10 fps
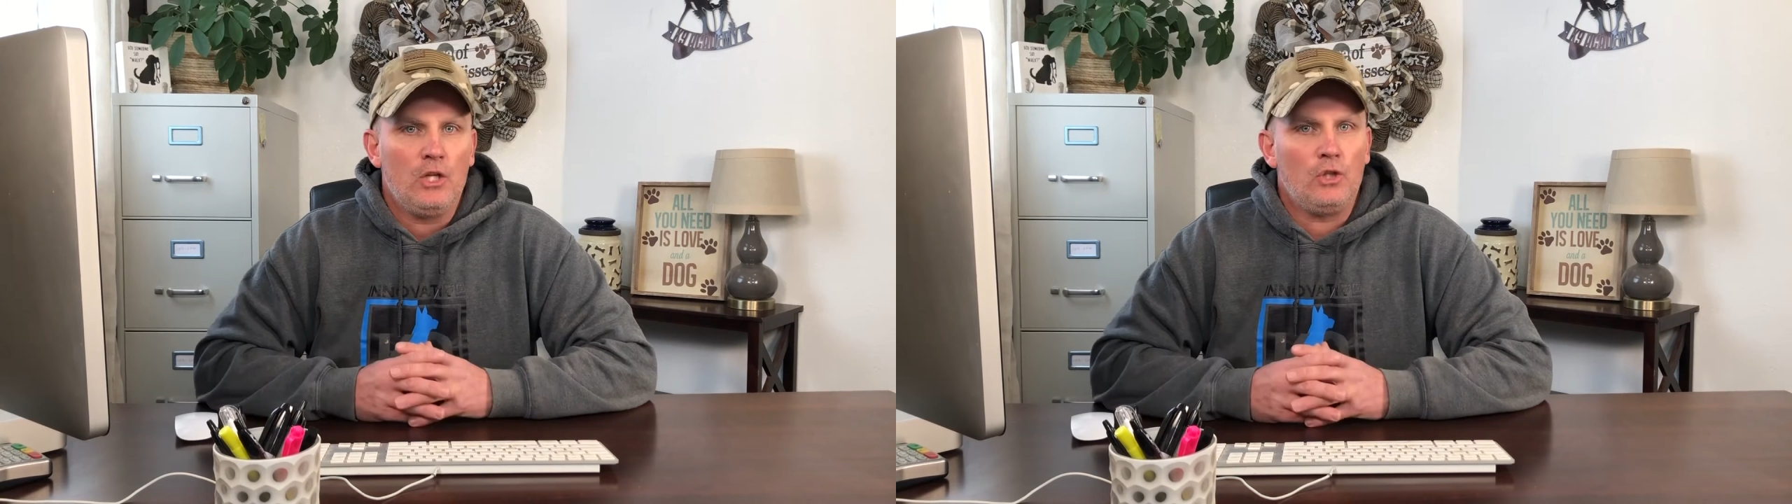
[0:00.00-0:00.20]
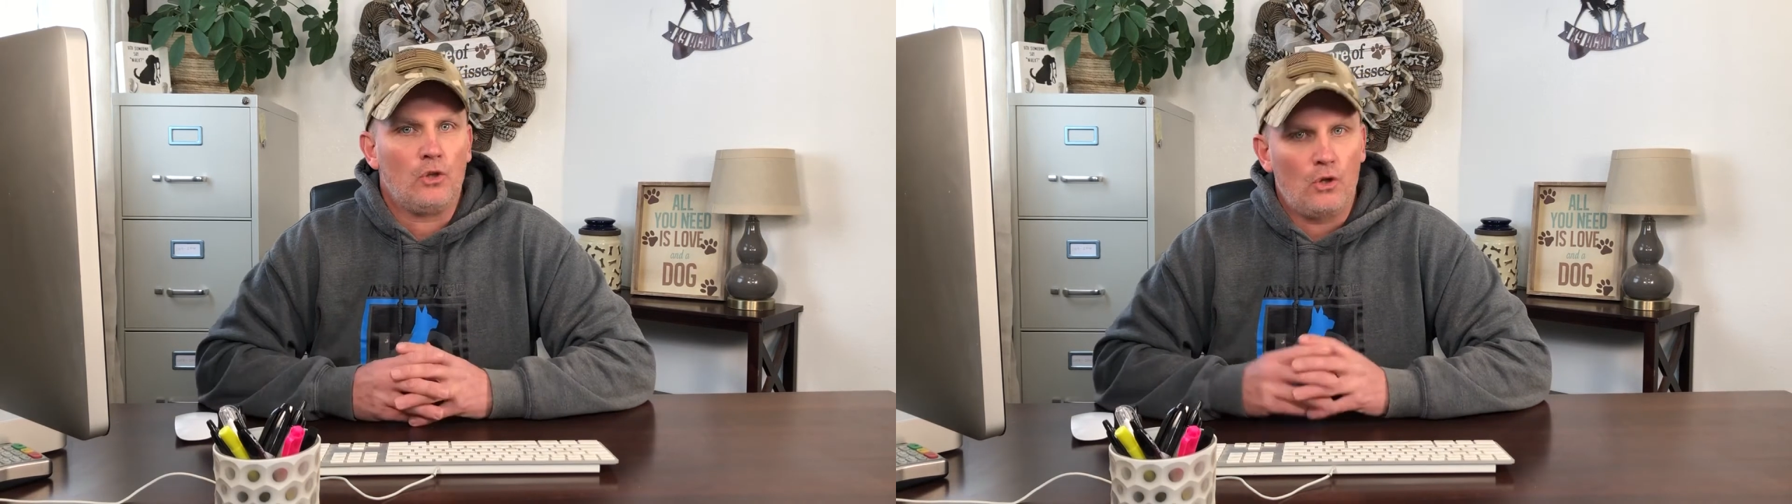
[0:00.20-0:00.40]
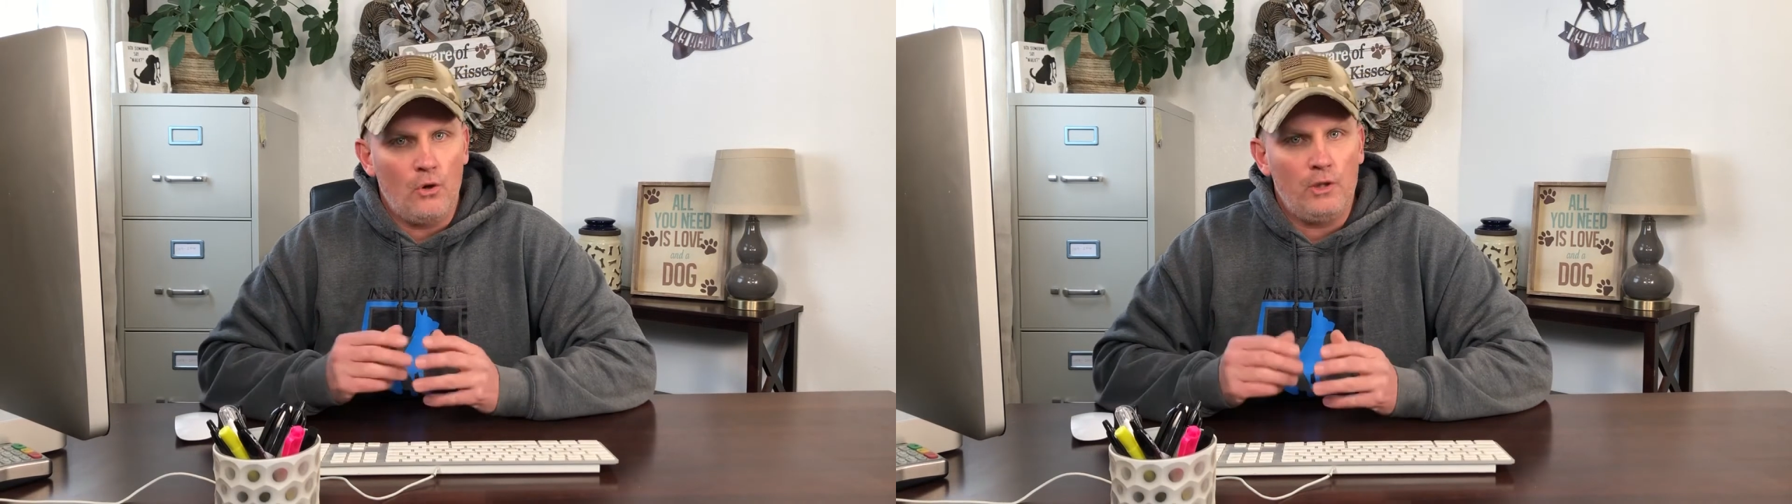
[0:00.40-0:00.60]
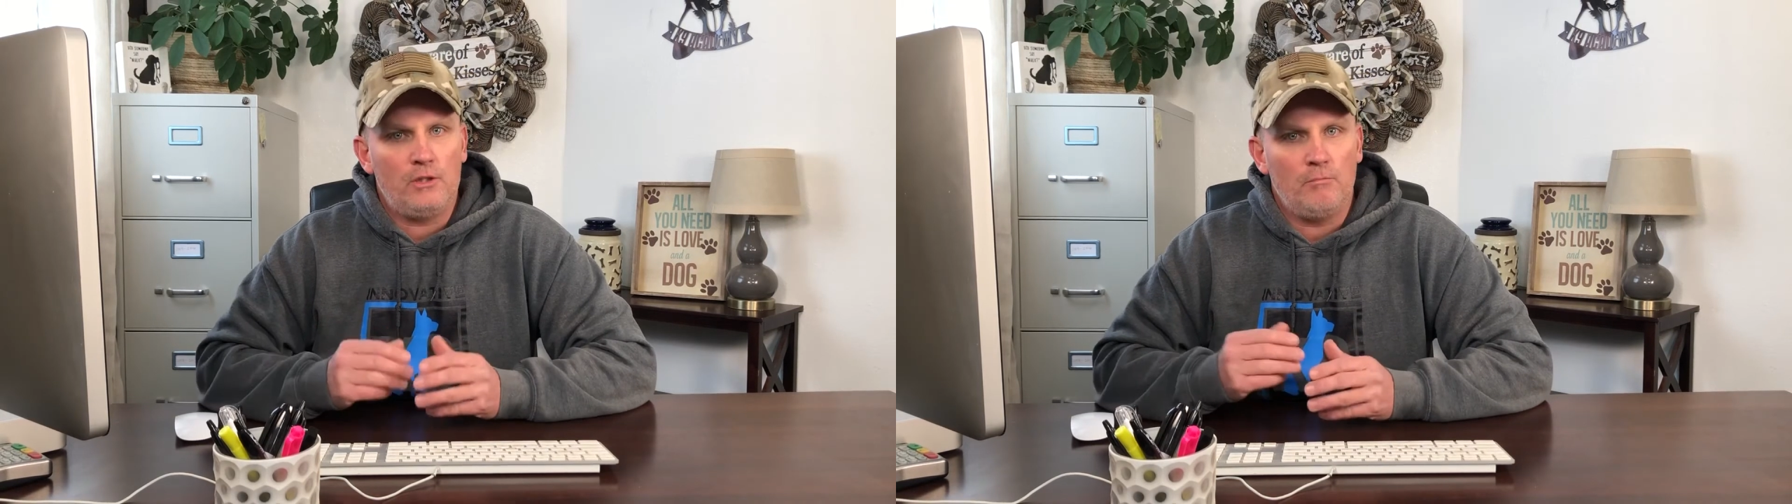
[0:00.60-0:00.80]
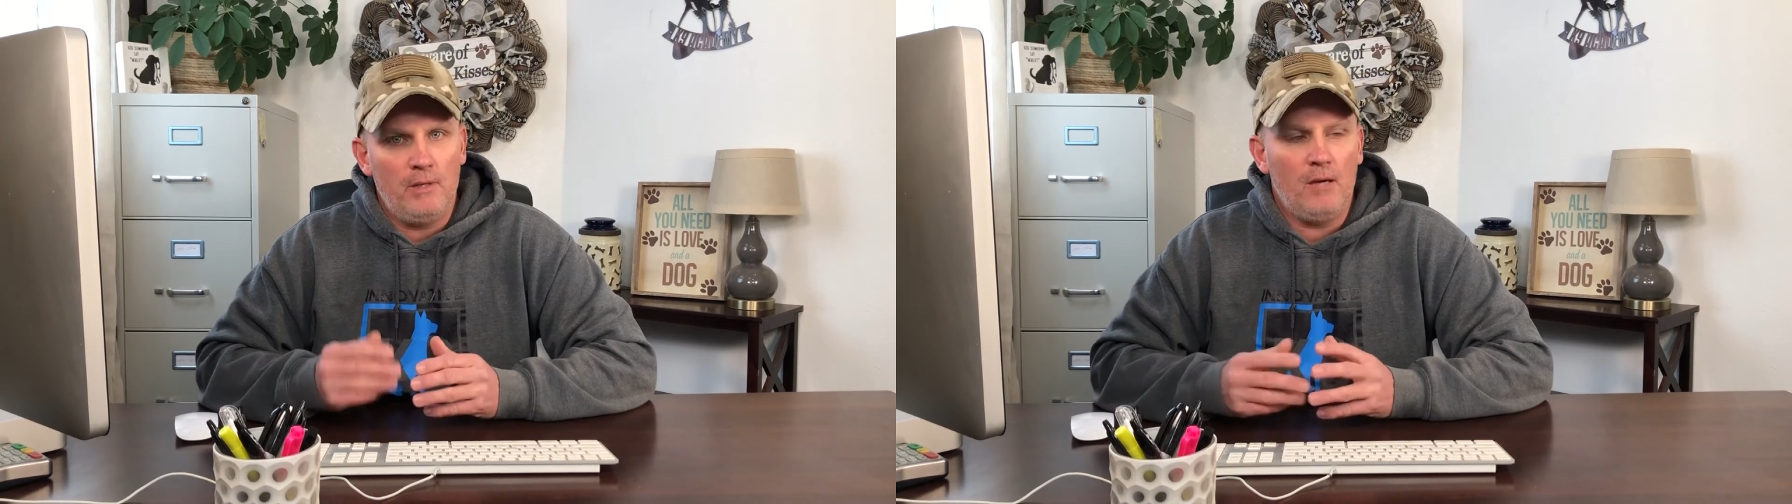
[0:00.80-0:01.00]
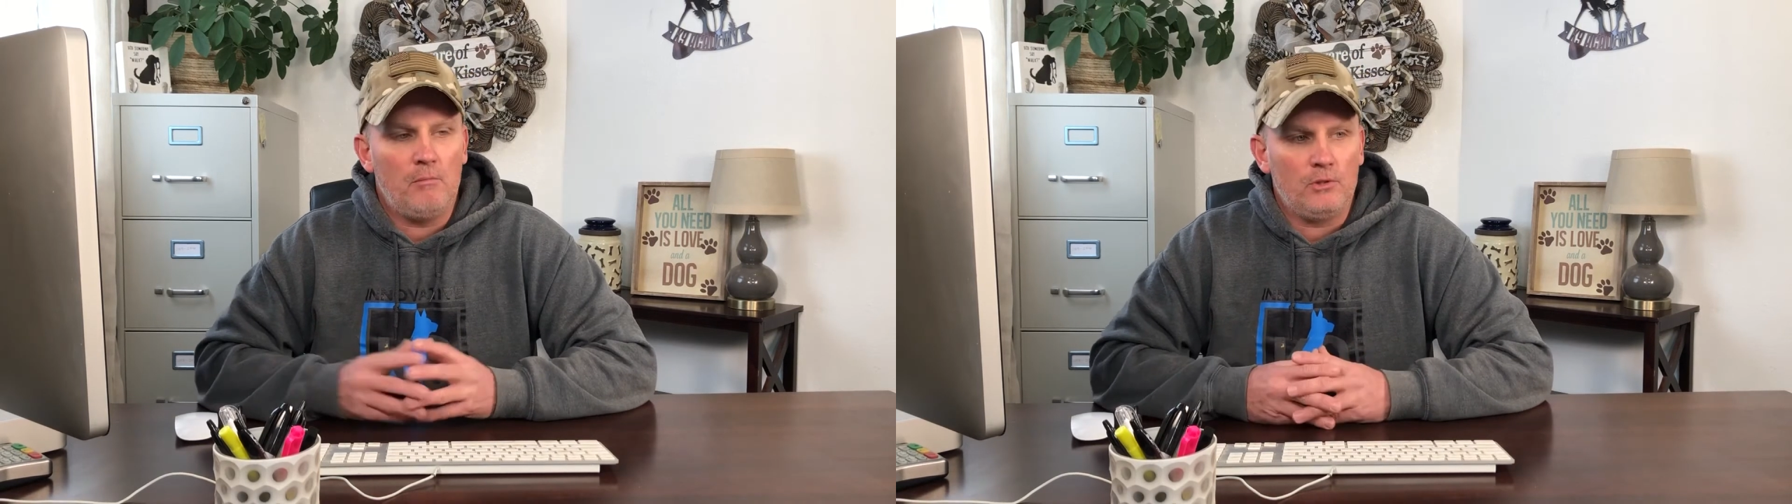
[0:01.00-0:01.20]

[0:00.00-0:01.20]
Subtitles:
you're going to be able